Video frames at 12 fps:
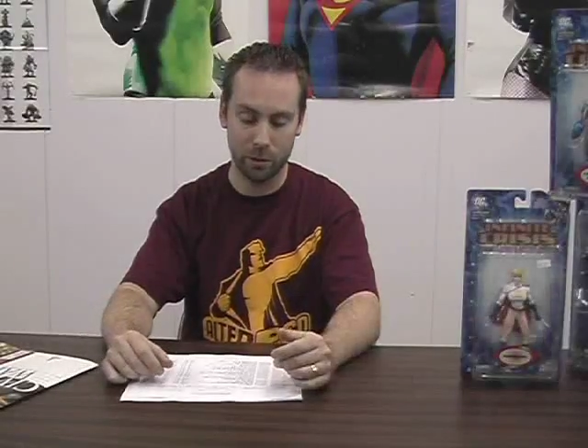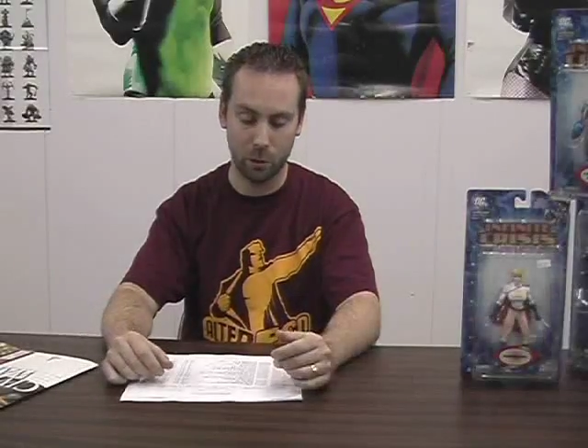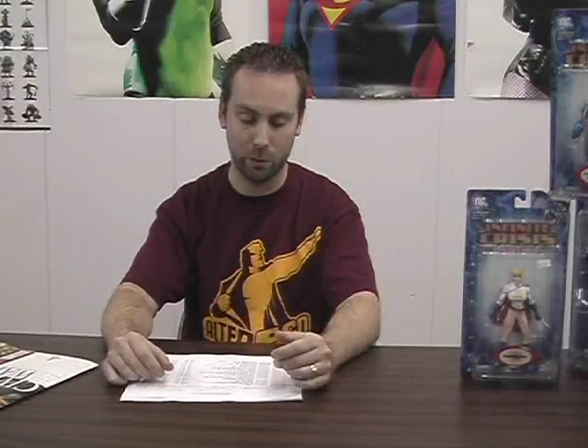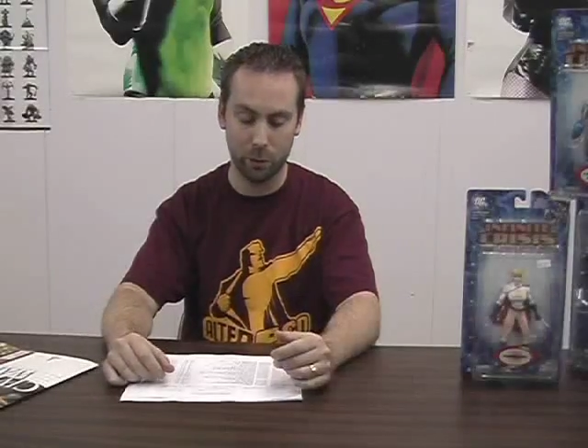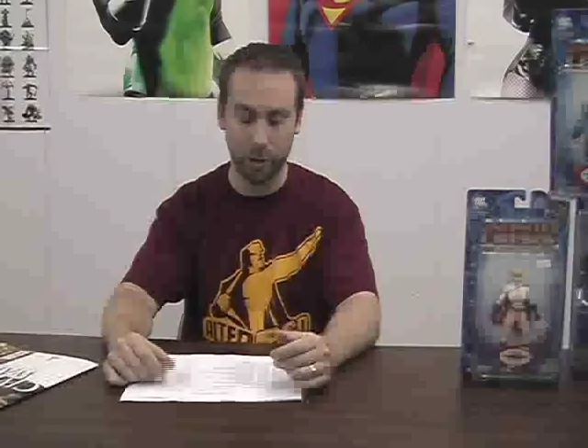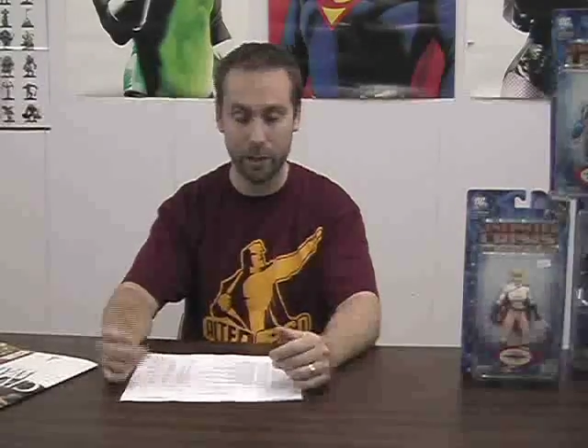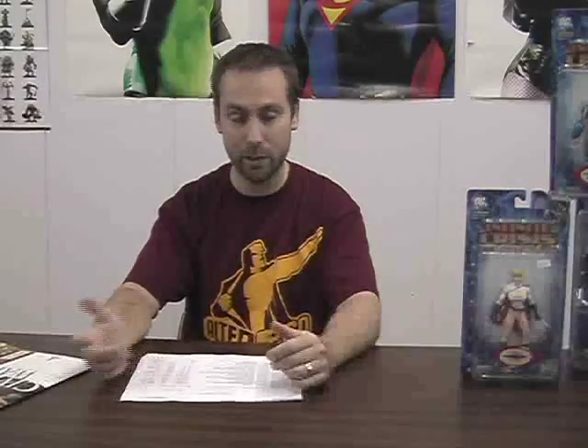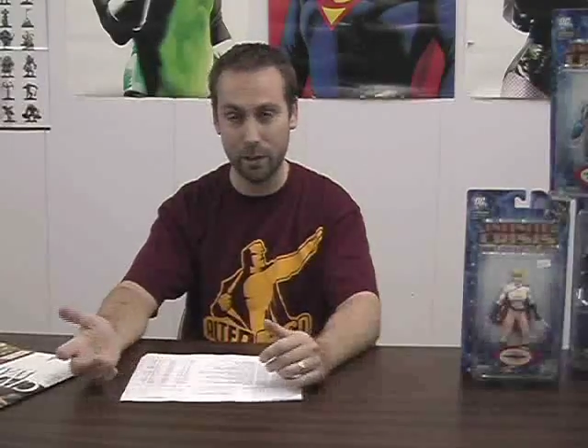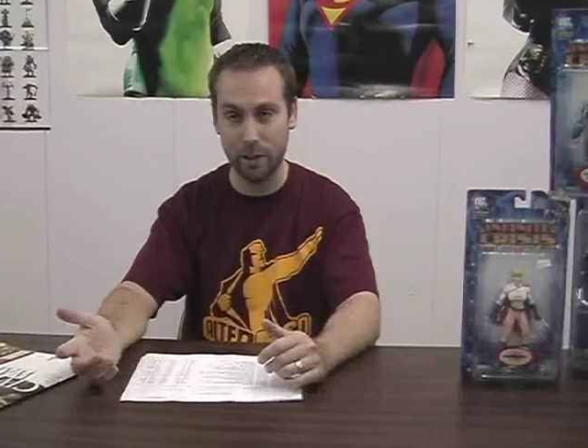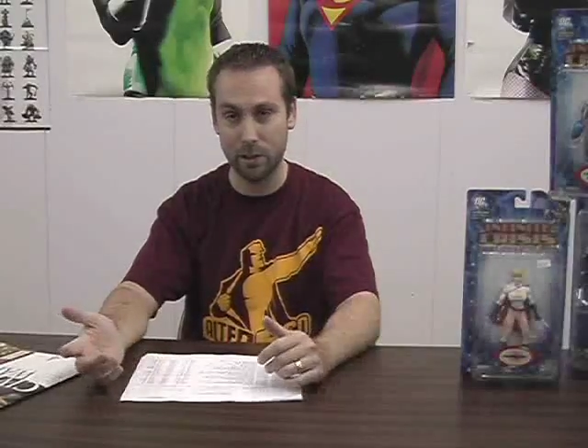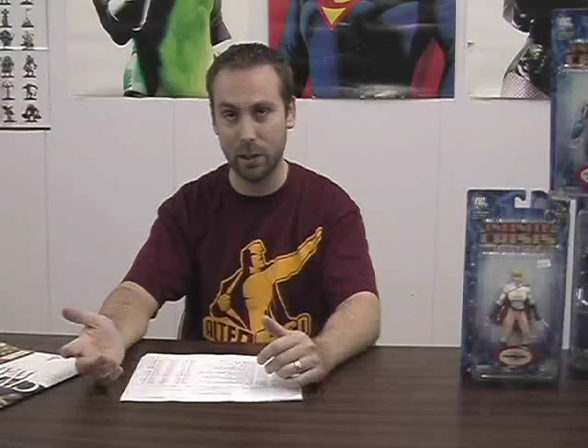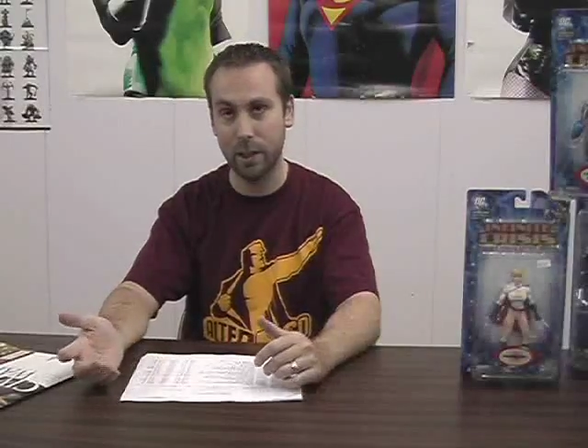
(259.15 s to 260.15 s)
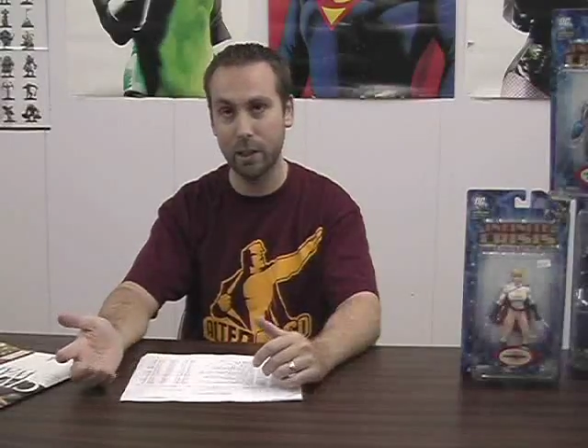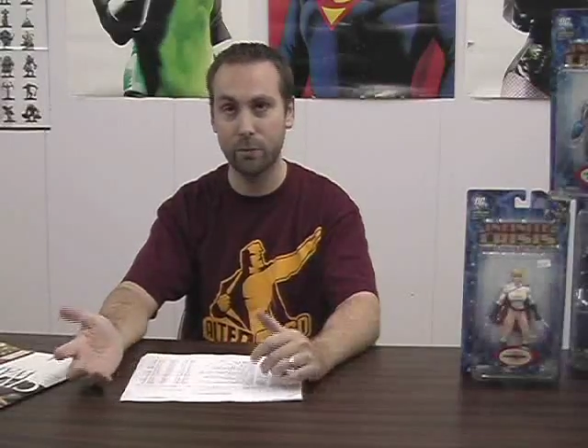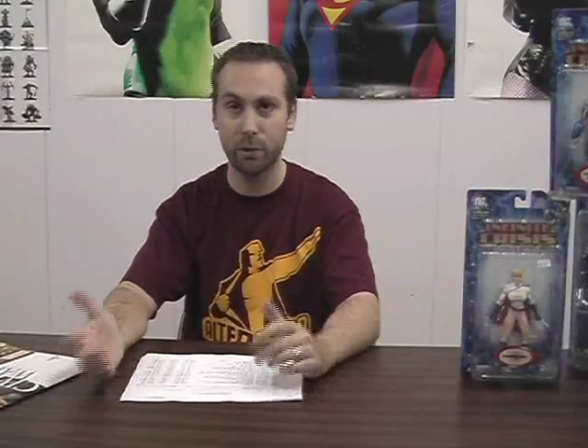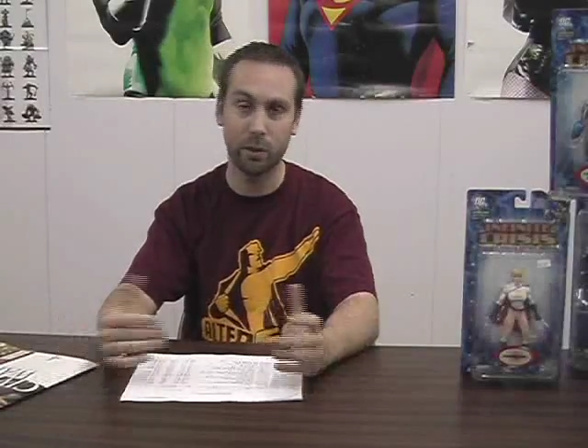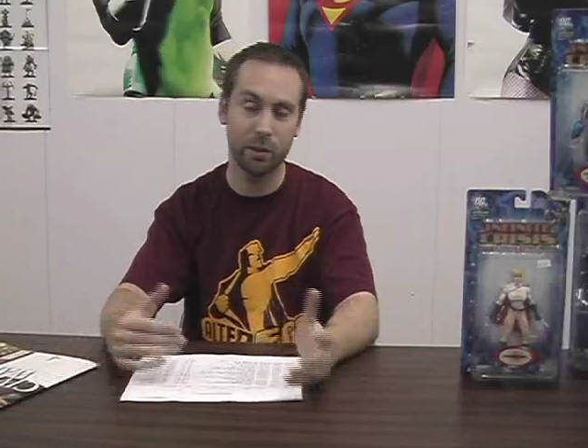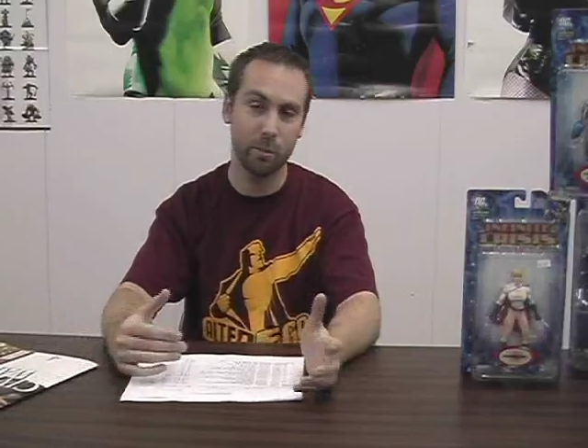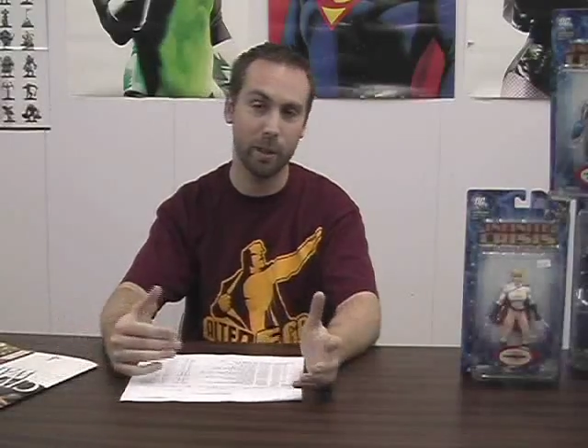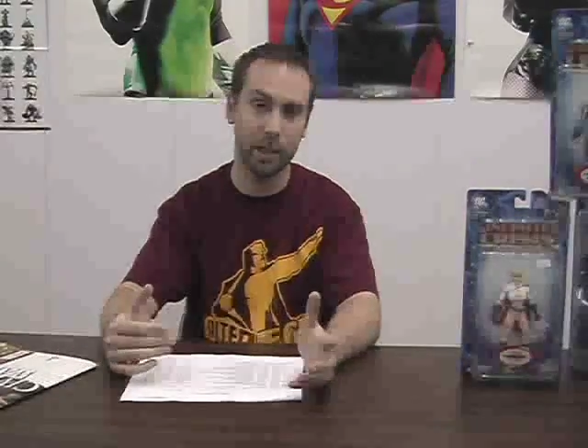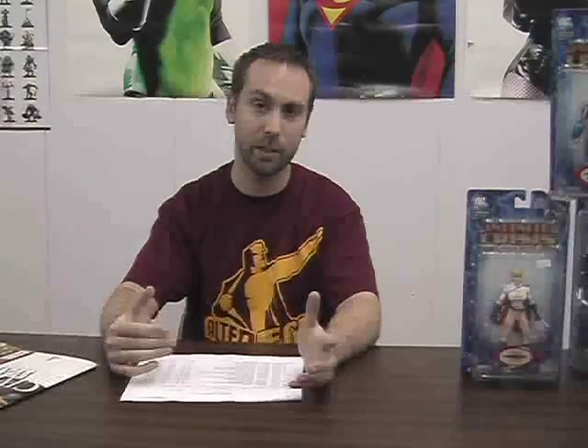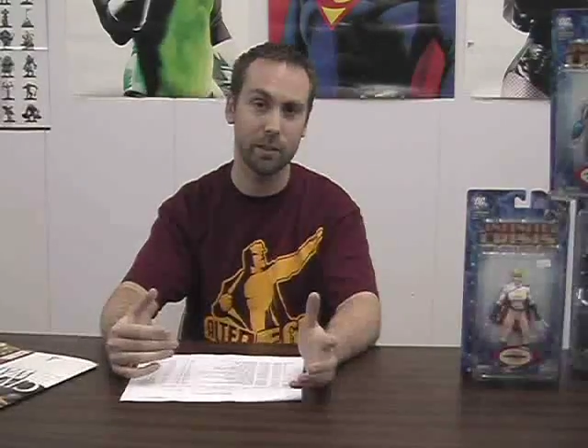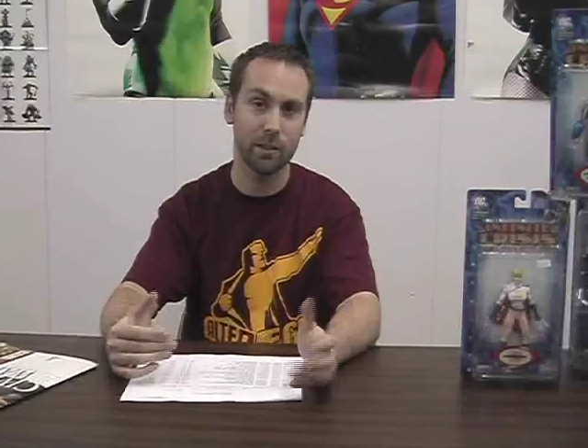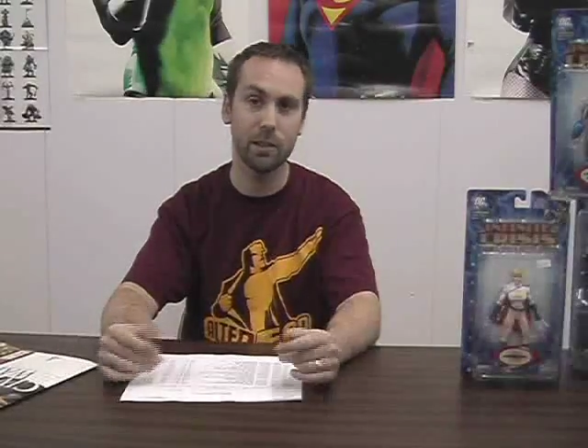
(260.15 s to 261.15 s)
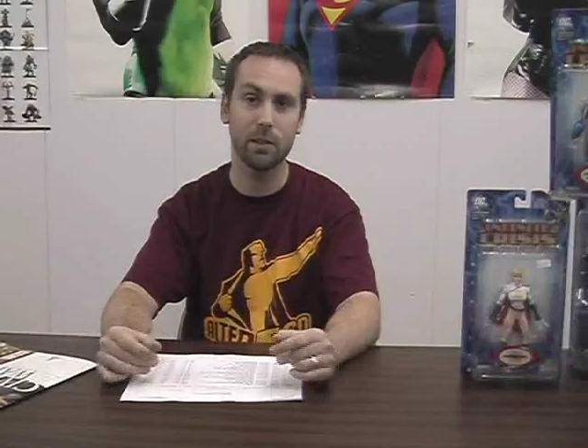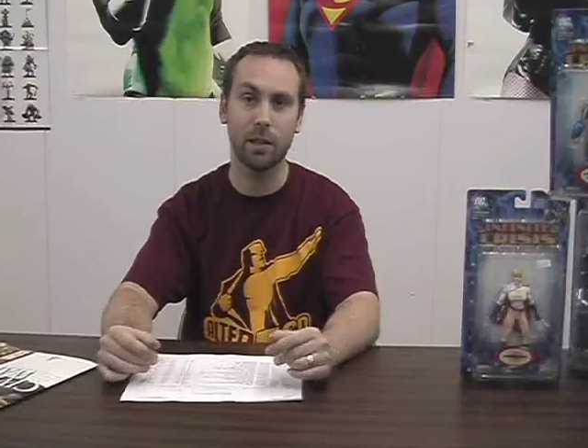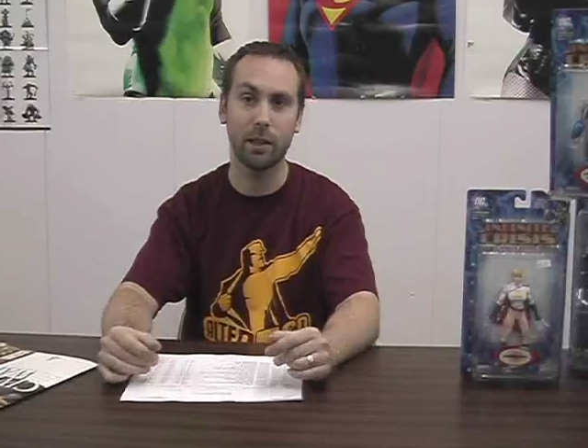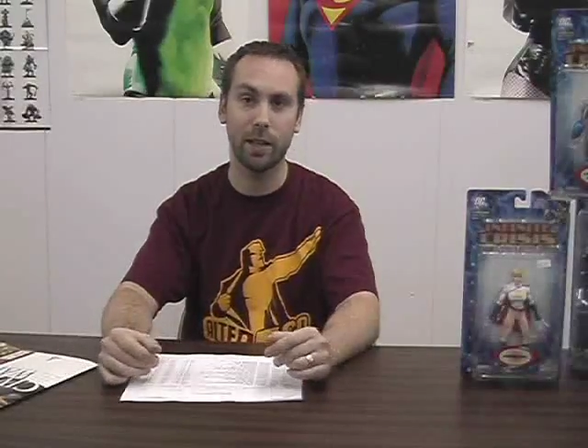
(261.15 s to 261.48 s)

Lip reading: So if you like CSI, if you're into behind the scenes on